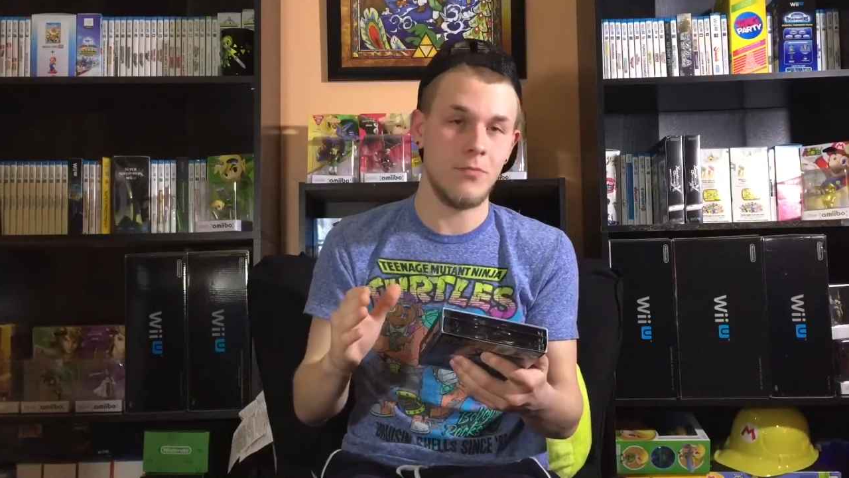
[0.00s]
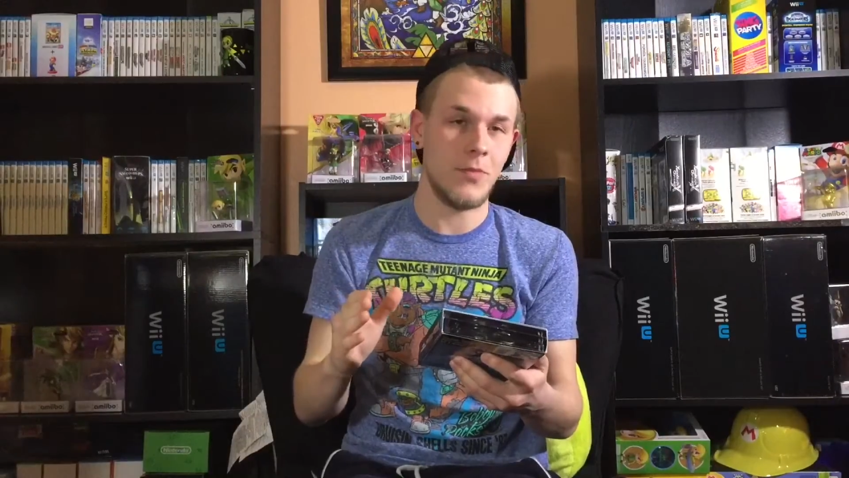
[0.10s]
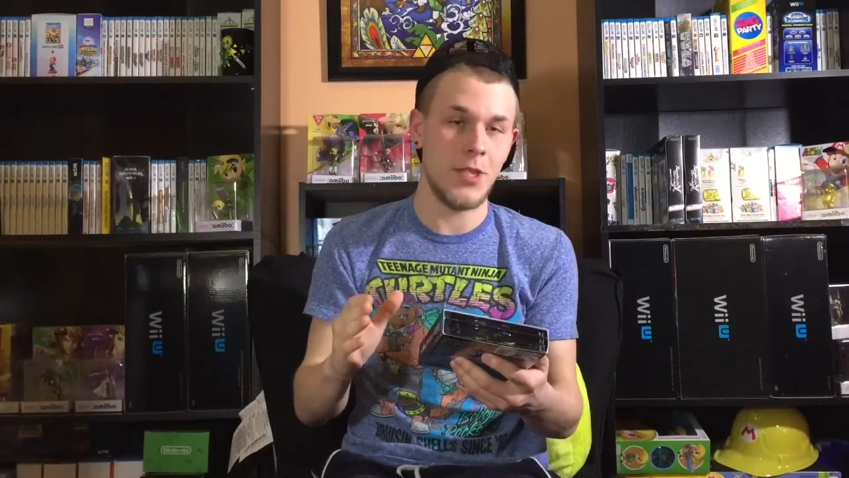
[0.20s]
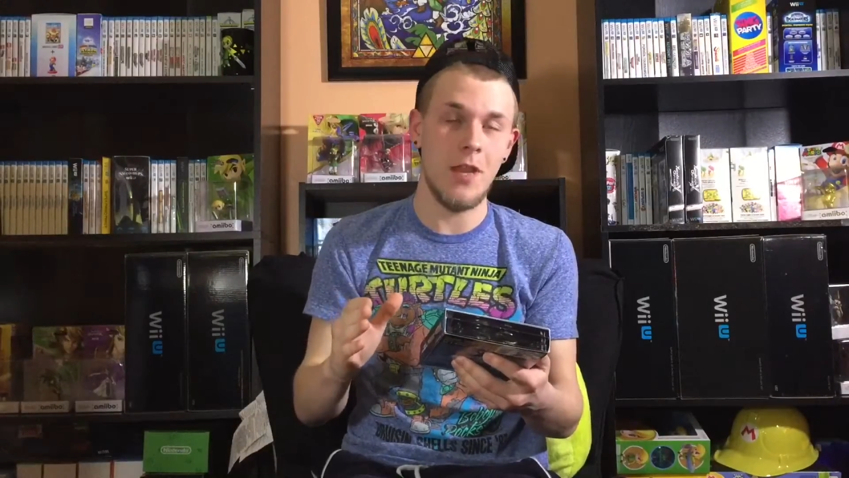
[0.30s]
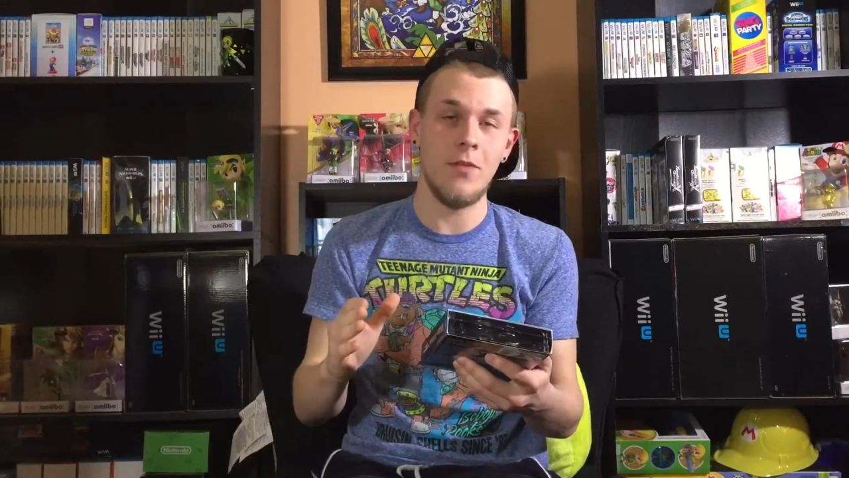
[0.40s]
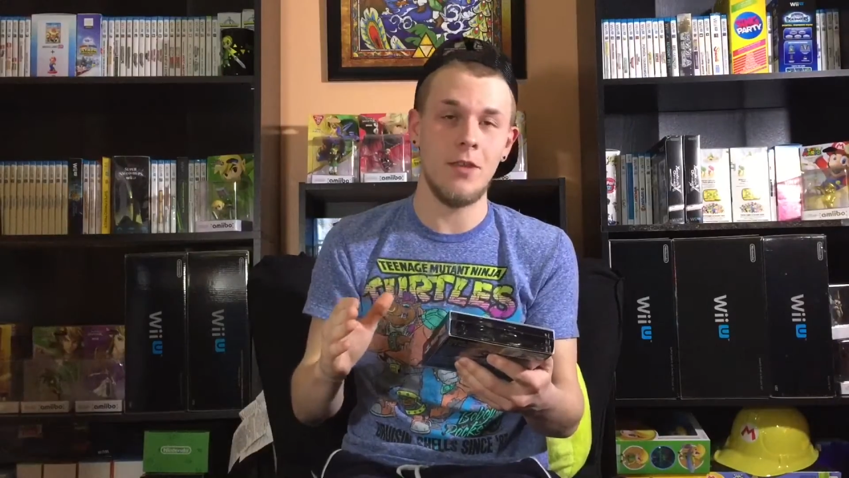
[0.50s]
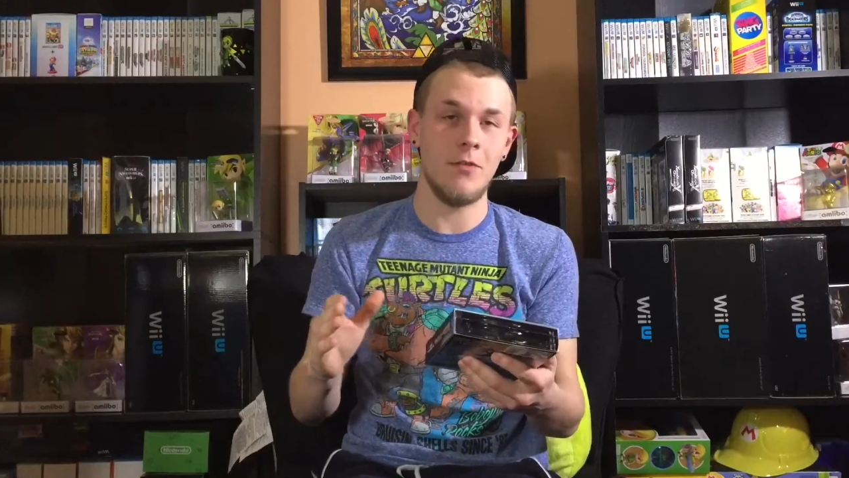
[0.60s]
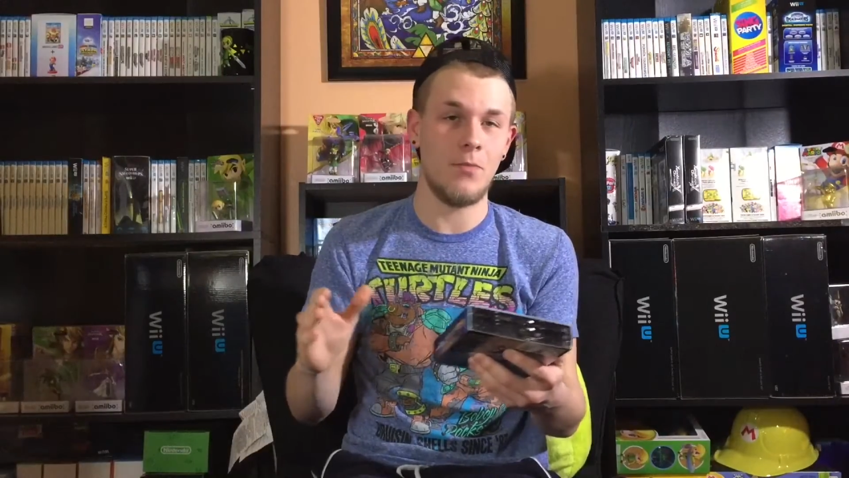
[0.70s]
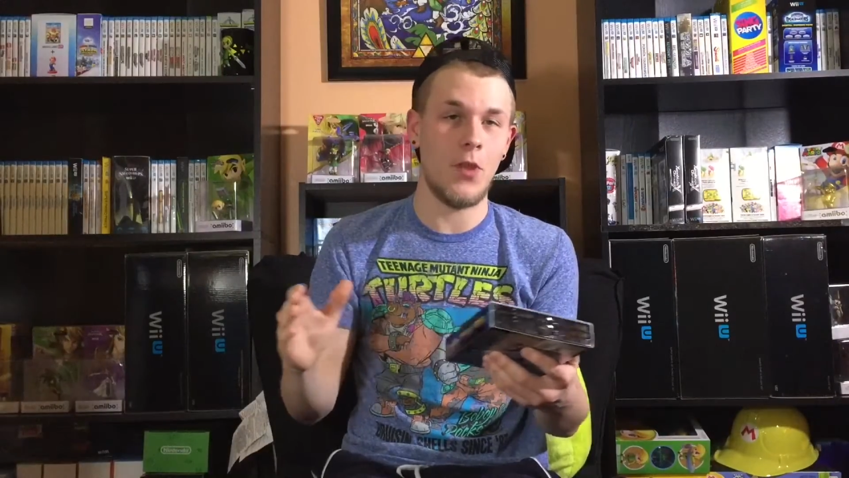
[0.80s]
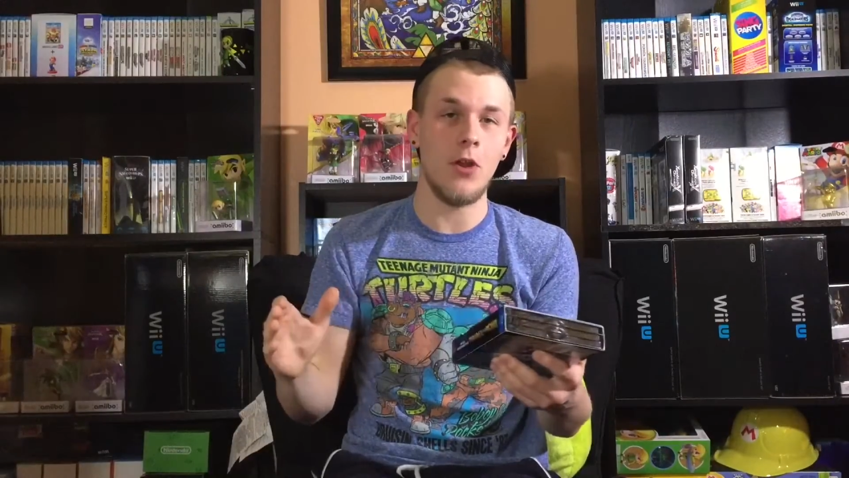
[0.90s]

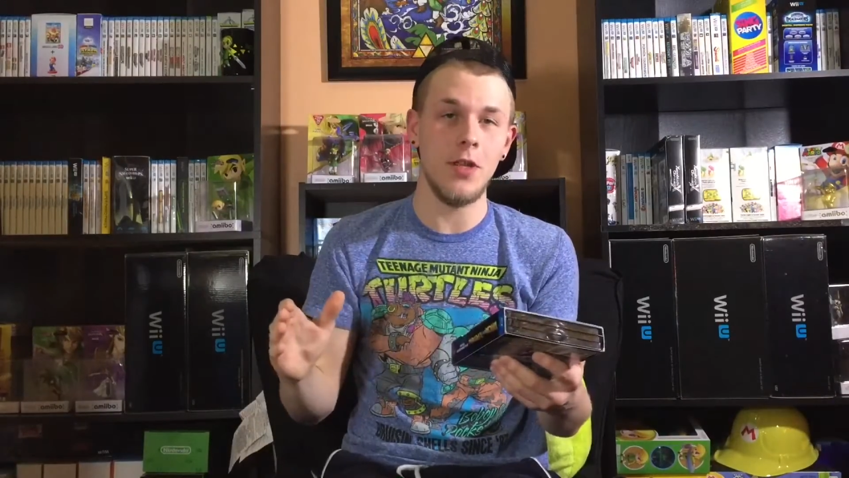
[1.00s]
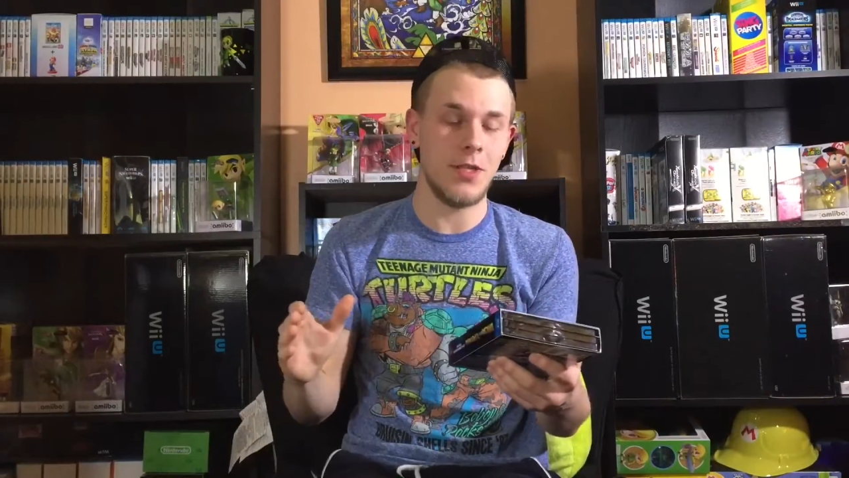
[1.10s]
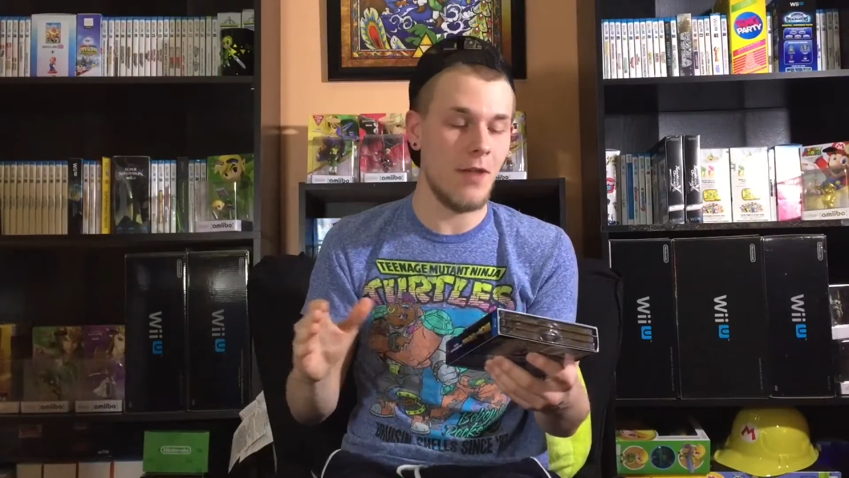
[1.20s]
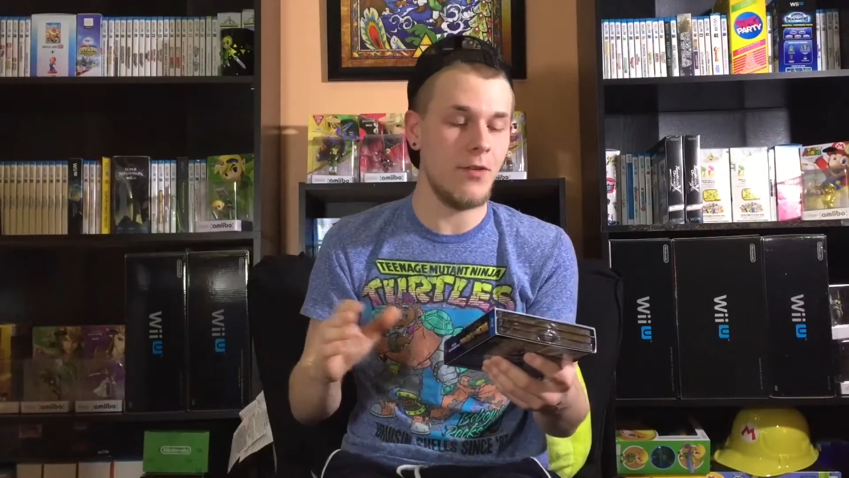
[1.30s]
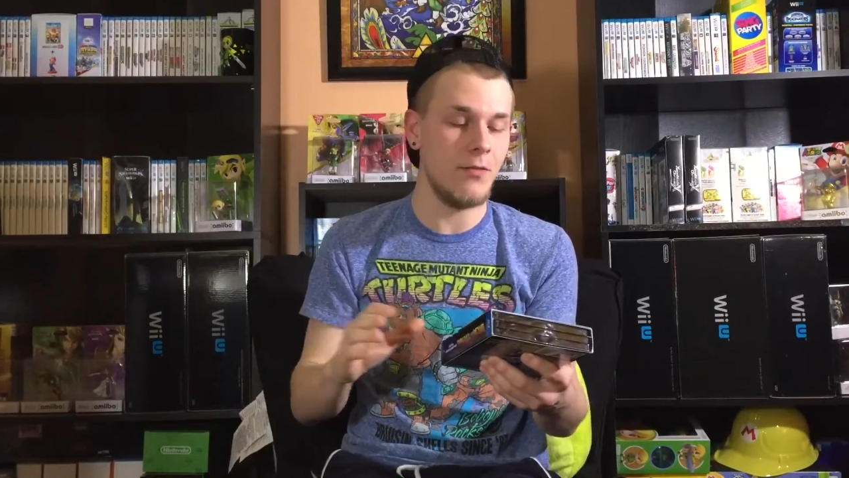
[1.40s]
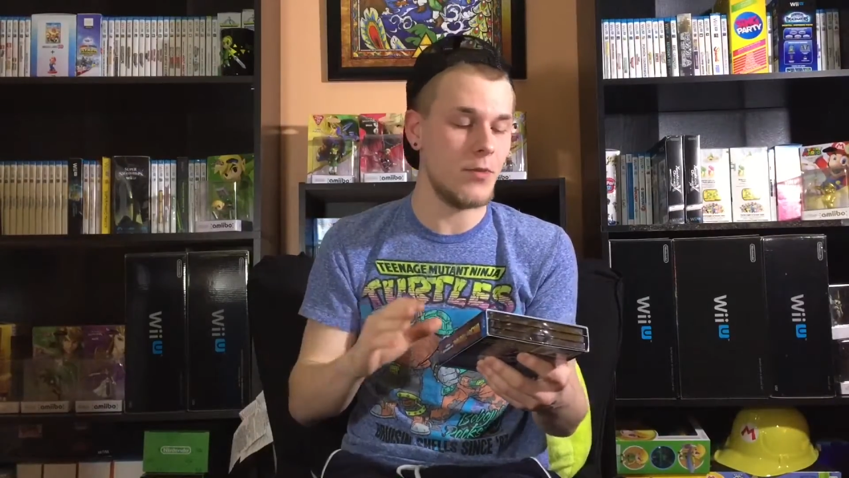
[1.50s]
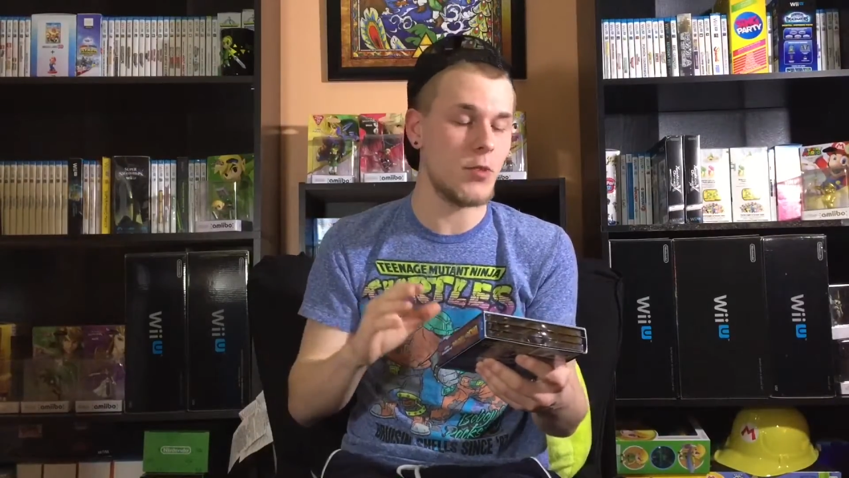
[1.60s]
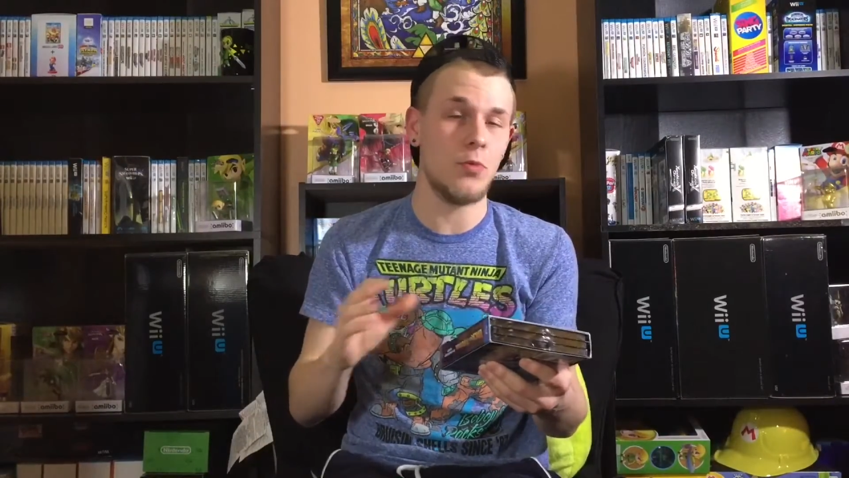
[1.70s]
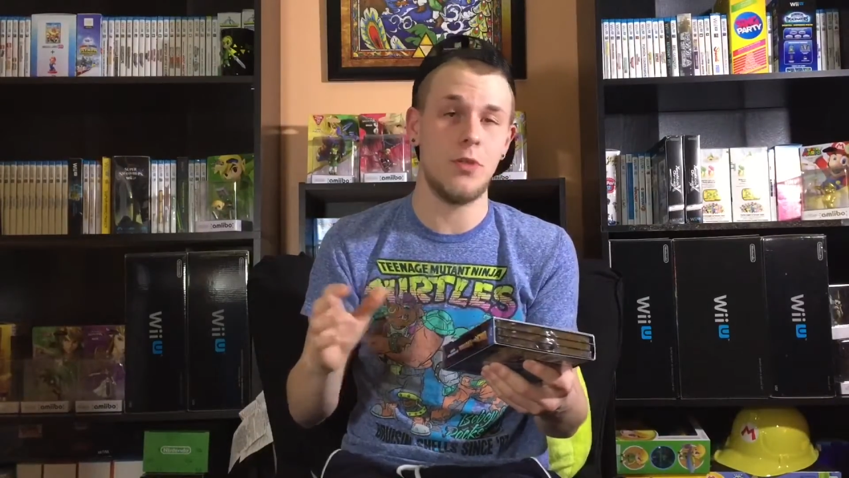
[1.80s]
saving $27 to